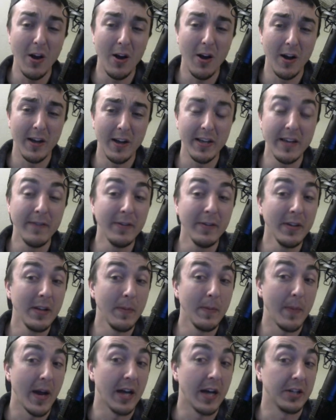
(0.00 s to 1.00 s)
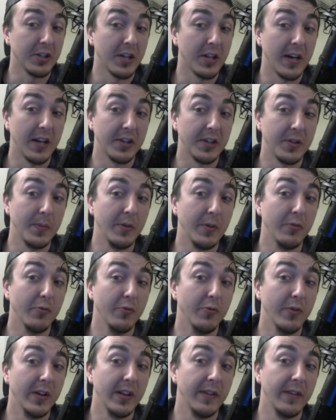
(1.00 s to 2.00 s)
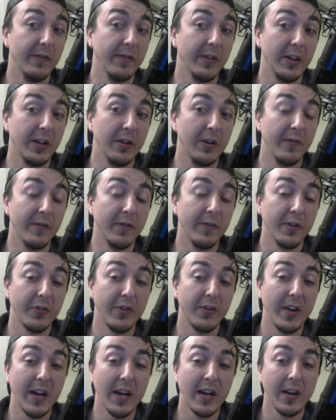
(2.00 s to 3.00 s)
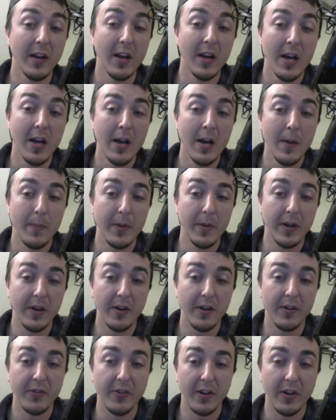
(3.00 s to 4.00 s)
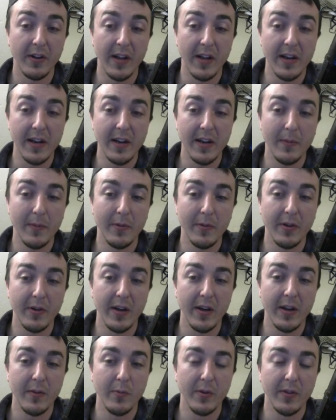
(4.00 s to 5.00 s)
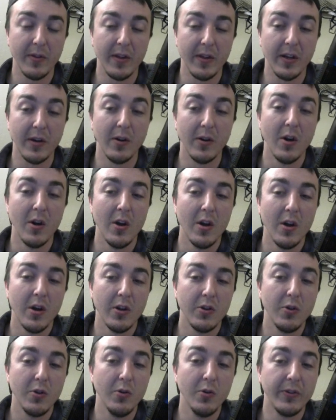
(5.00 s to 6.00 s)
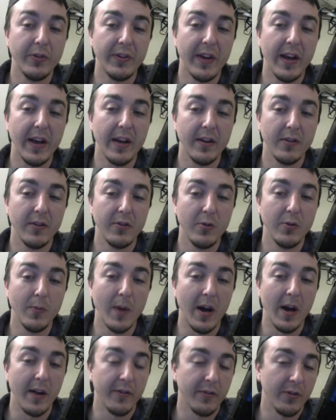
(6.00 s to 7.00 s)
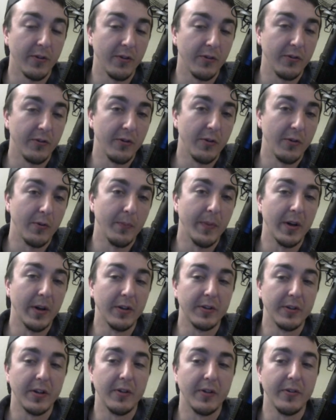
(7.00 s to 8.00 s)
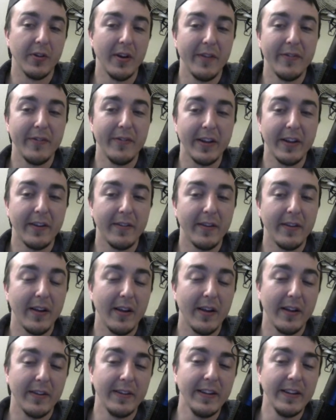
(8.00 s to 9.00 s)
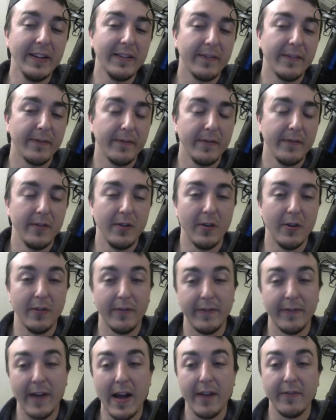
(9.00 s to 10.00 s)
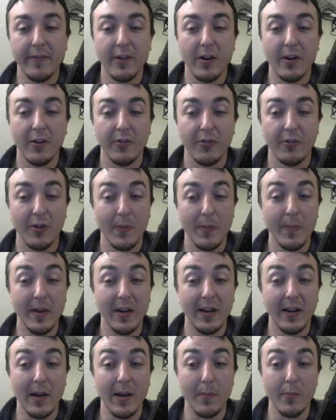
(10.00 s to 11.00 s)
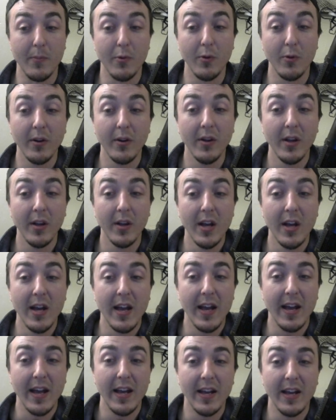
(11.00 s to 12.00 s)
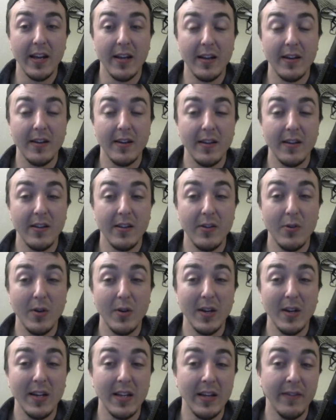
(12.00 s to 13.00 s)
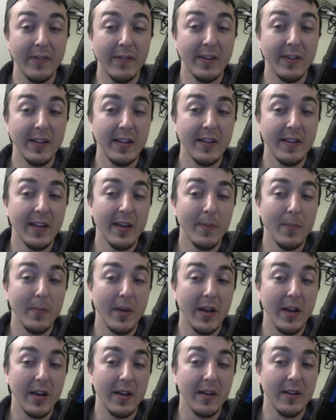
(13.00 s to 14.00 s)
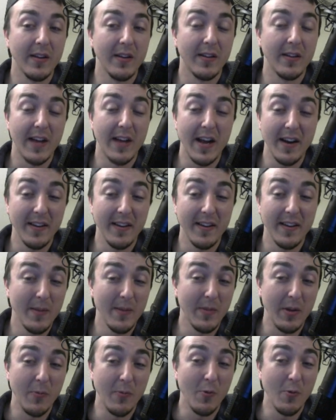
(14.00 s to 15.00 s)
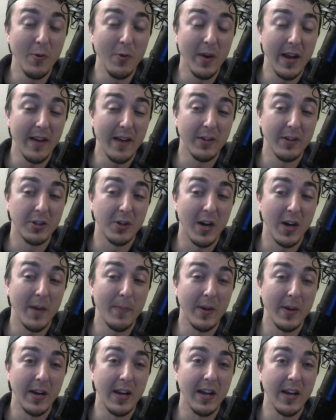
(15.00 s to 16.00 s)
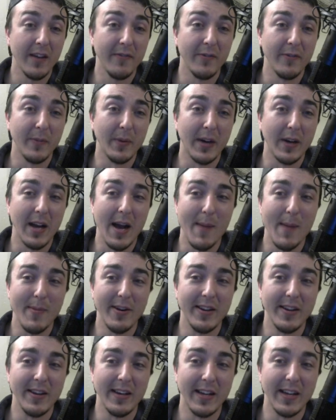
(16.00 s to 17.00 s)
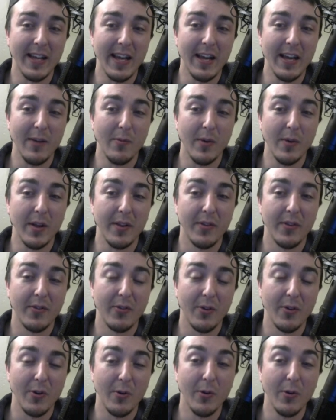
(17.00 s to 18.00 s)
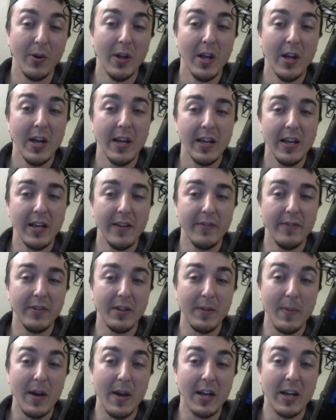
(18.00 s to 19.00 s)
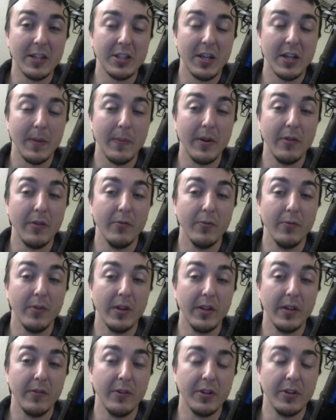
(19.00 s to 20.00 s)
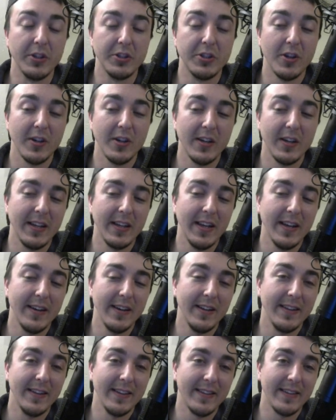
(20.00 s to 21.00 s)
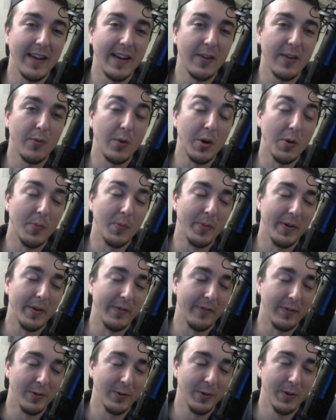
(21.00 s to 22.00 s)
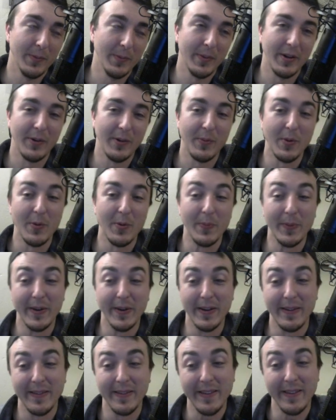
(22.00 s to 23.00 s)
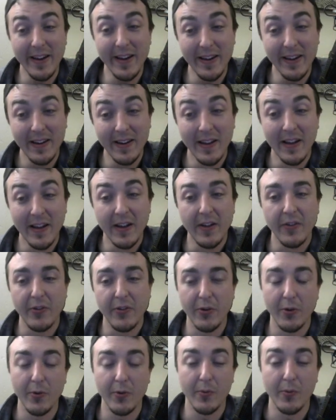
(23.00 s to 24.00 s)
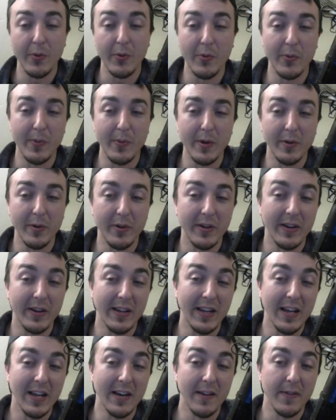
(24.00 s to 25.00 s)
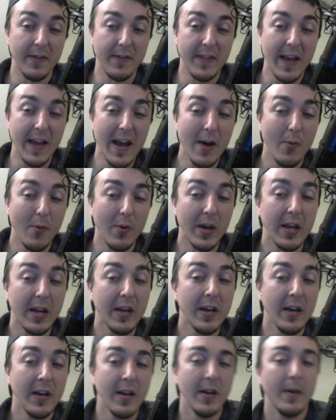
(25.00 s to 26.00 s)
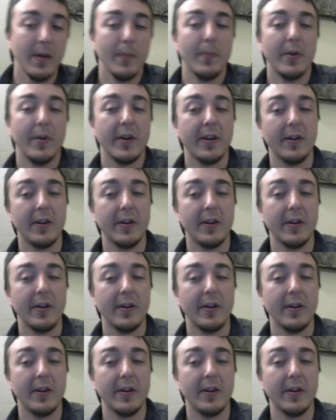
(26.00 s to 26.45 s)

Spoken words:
Evenly matched can actually be really, really good versus the deck, because a lot of time they'll end with like two monsters, you know, Meltdown. They'll have like at least, you know, 5 cards committed on board, and you can evenly them, and a lot of time they won't have a trap in hand for Makaba to negate with, so evenly matched can be really, really strong. Again, in this case we opened Fleur because we opened Insane, so we would be able to negate it that way. But